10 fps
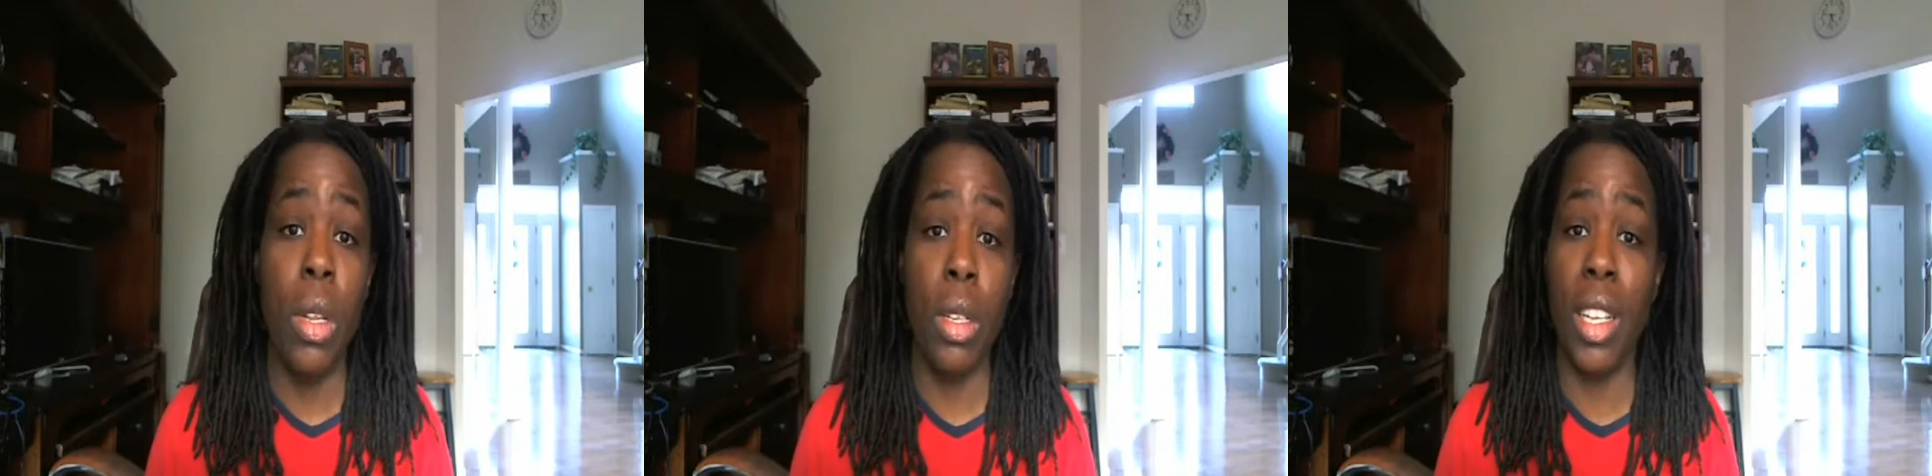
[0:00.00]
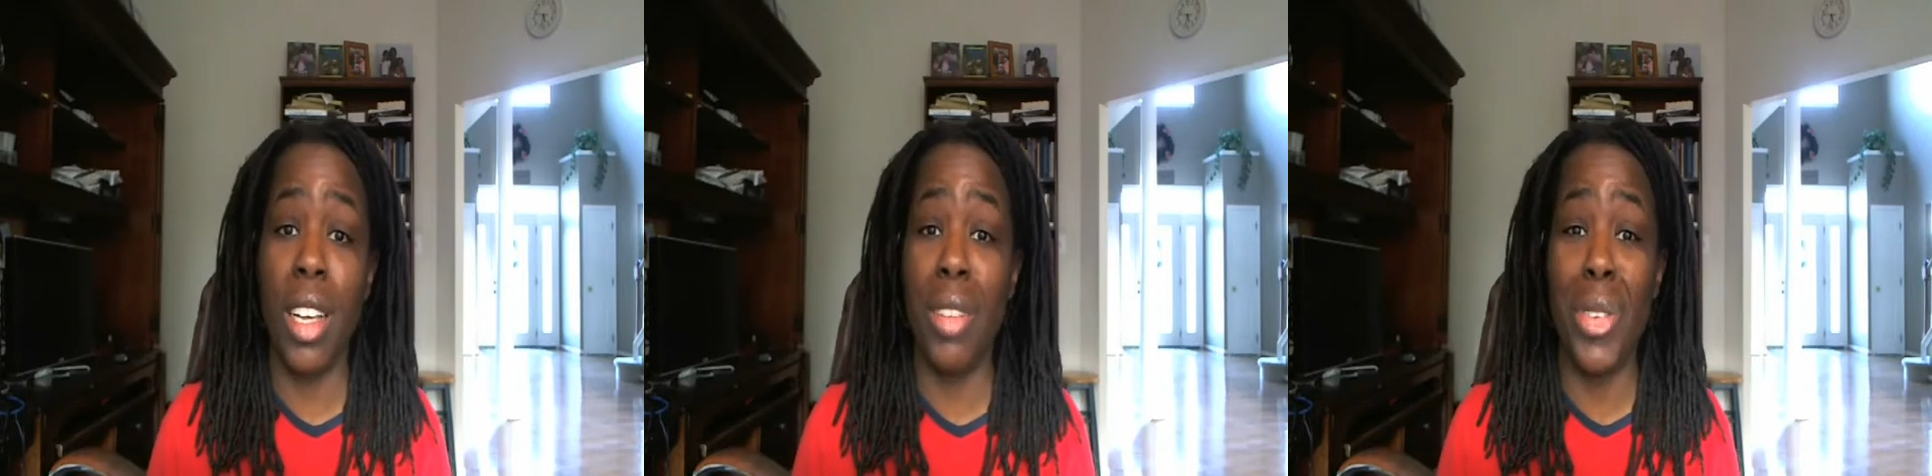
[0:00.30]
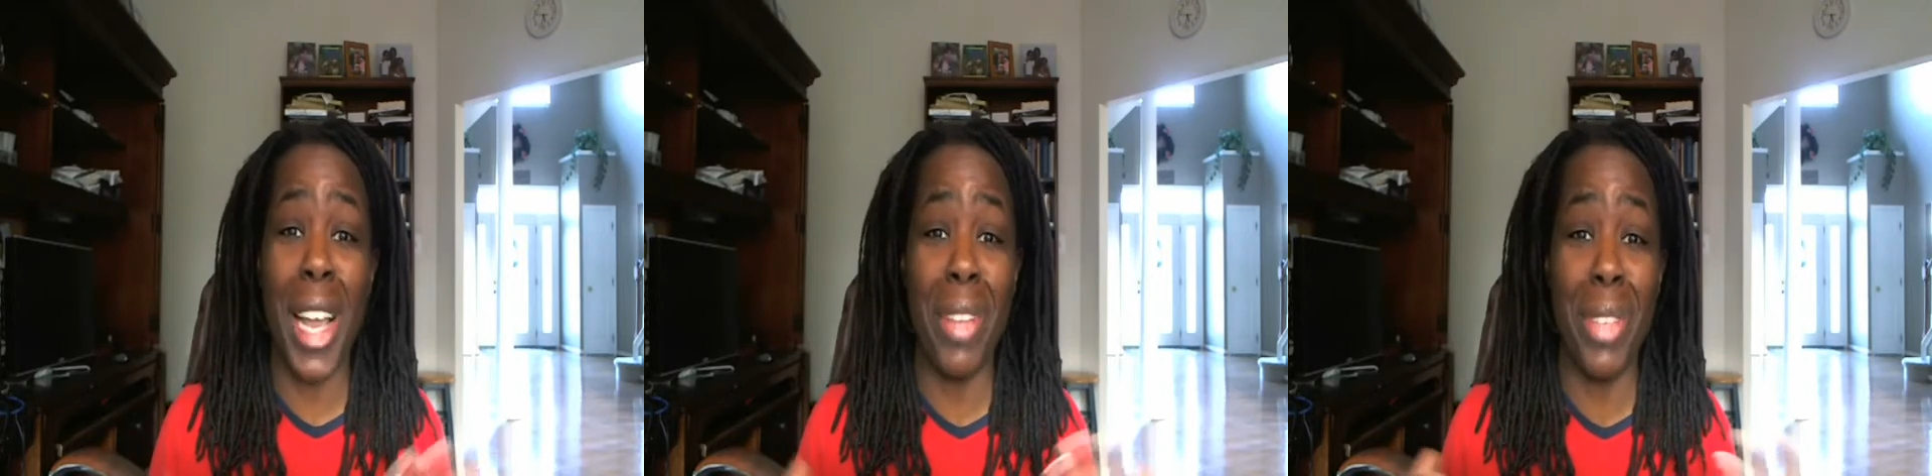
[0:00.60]
love
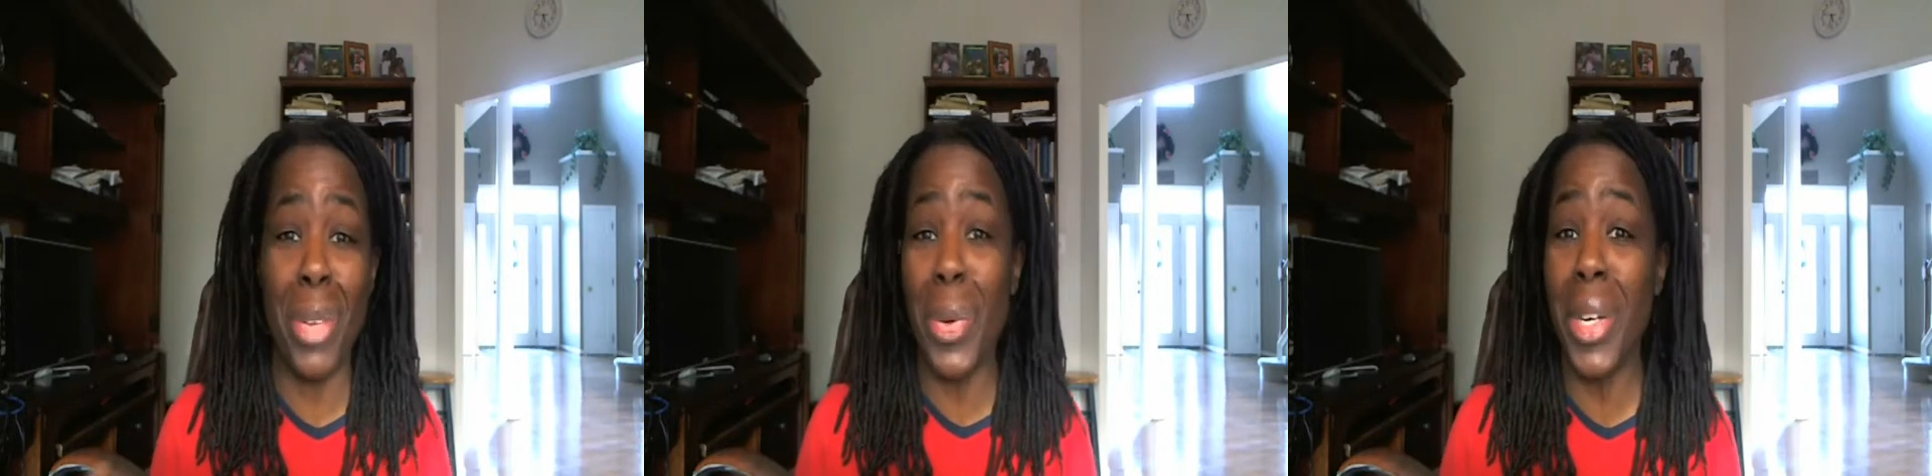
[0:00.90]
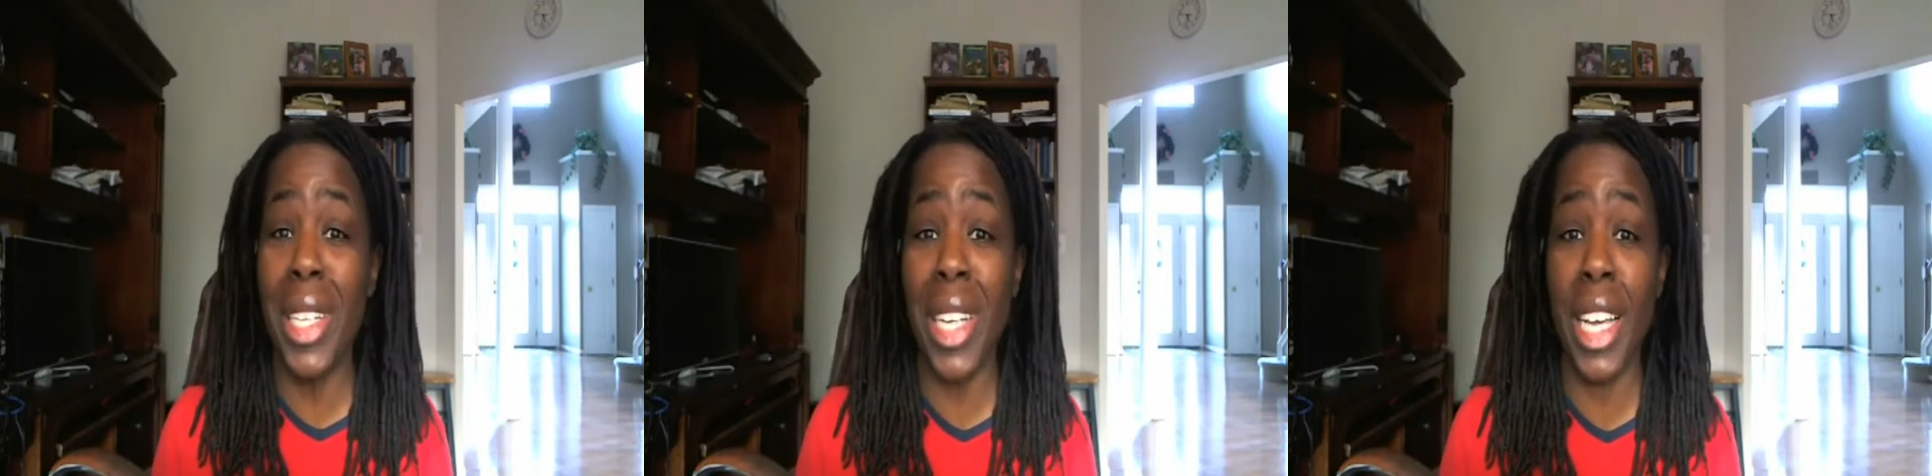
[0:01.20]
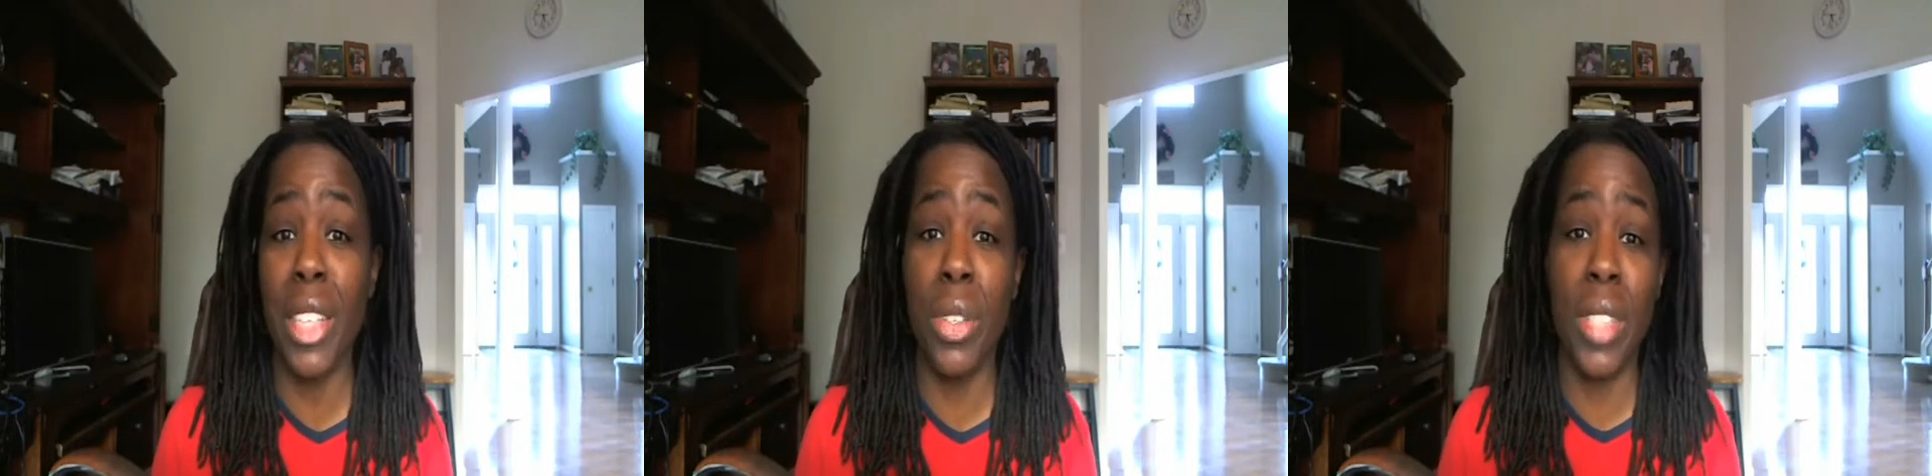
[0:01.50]
graphic
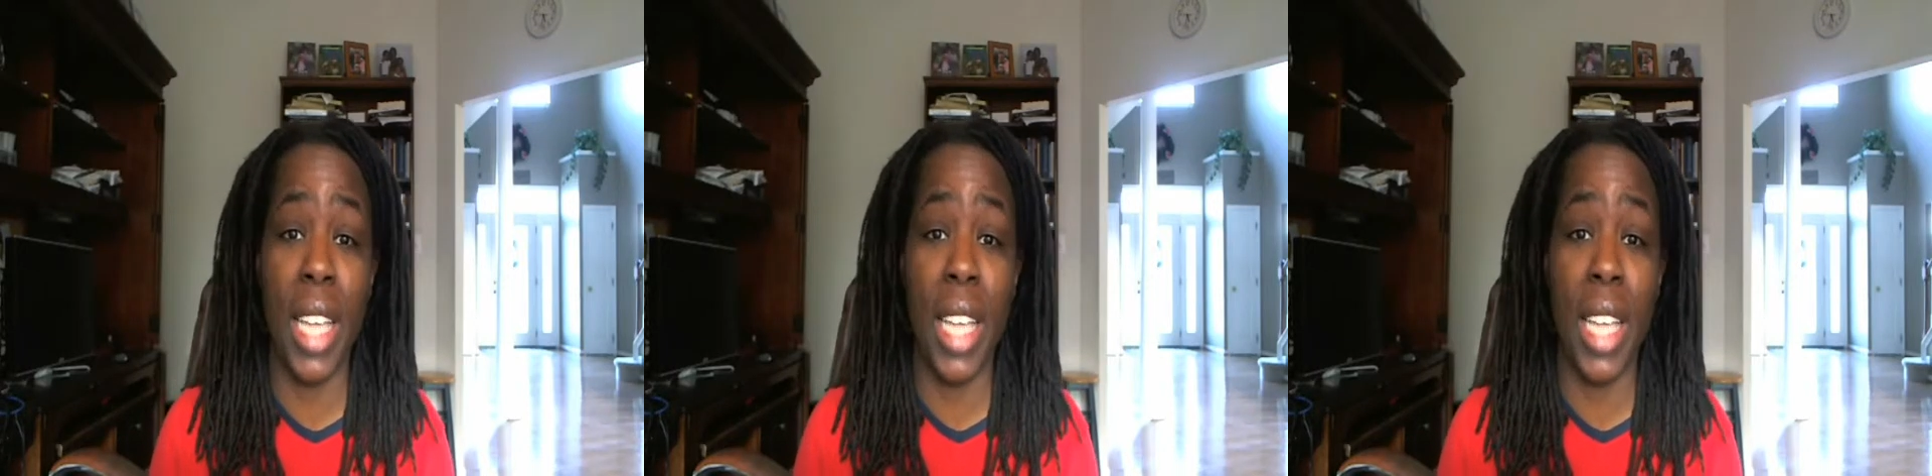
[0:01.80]
organizers.